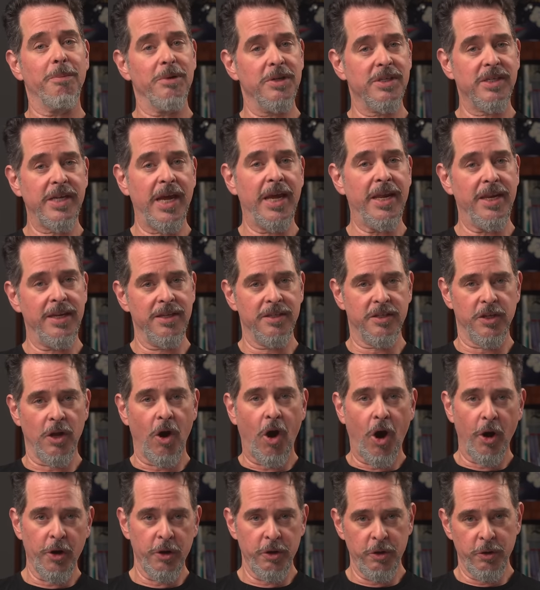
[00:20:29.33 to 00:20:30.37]
Mercedes, the
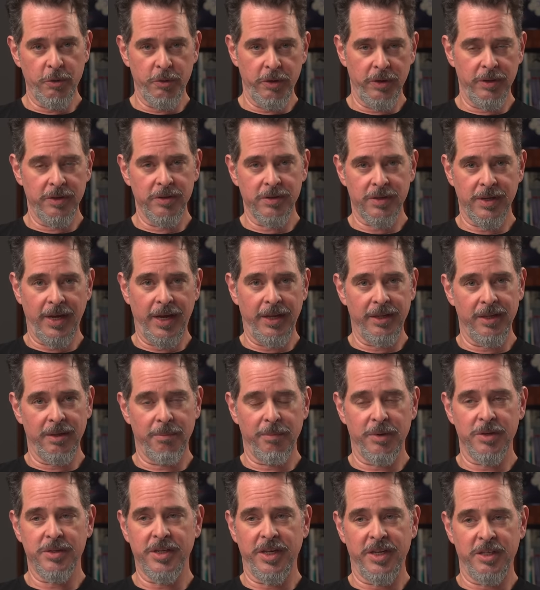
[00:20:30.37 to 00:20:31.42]
auto unions and the
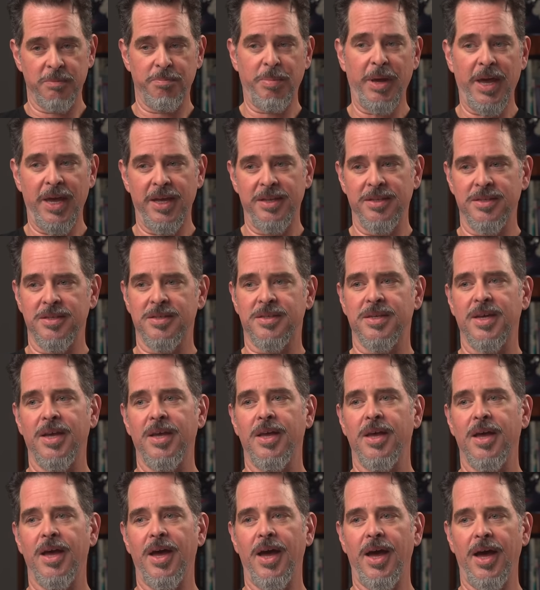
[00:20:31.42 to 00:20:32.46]
Mercedes-Benz,
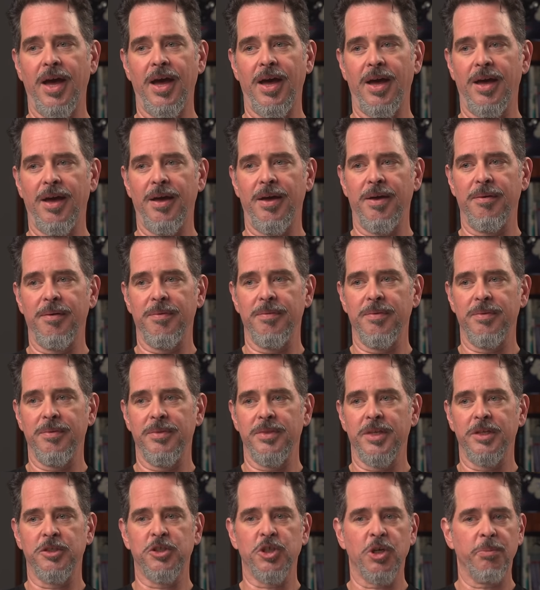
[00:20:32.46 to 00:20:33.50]

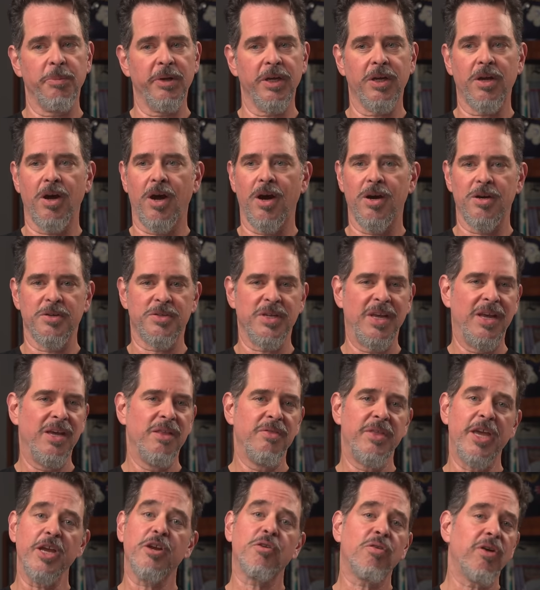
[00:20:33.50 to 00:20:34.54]
the German cars,
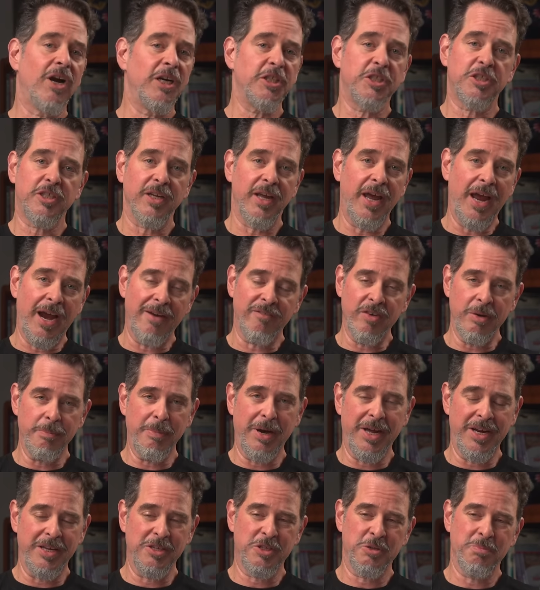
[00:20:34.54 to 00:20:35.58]
they crushed
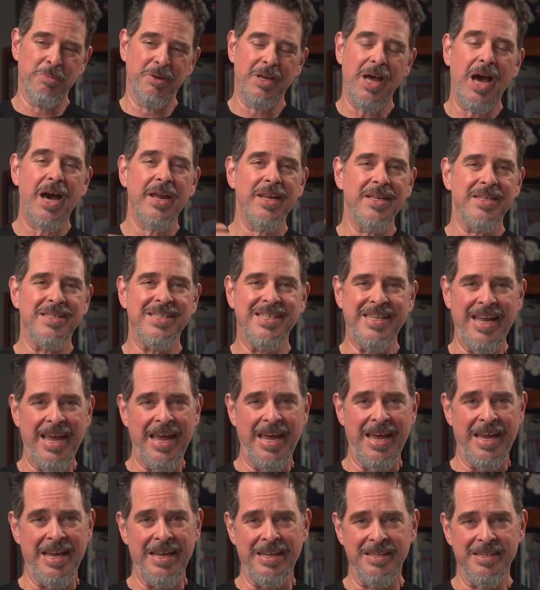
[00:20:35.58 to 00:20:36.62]
everybody. So Bugatti's
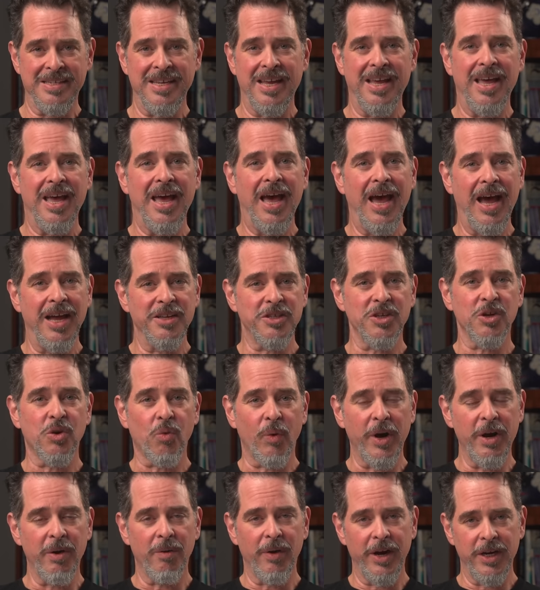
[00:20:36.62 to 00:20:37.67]
days as a
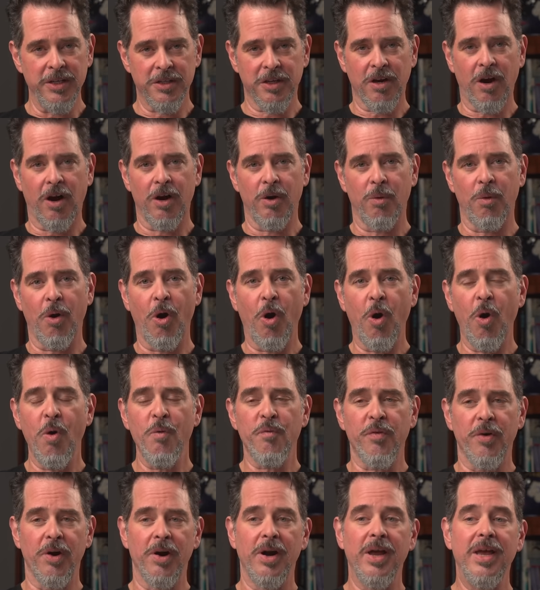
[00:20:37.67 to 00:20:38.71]
great race car were
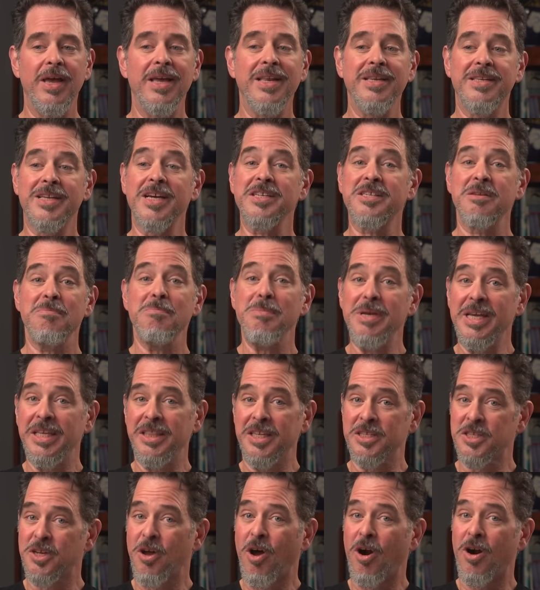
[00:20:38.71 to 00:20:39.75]
over. Doesn't mean
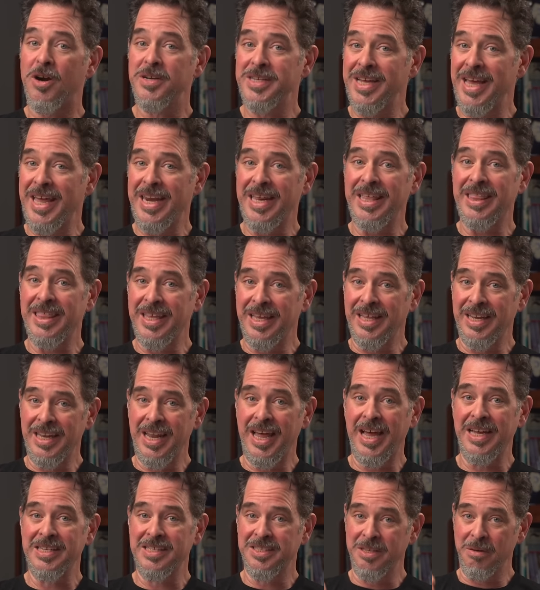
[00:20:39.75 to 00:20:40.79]
this car is anything
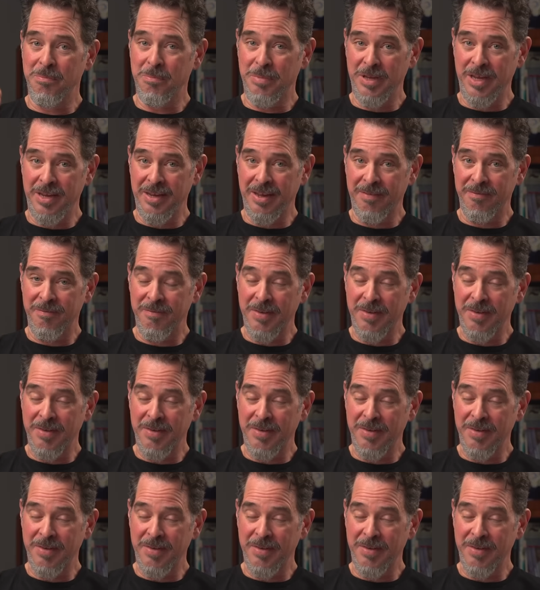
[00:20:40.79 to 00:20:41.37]
less than being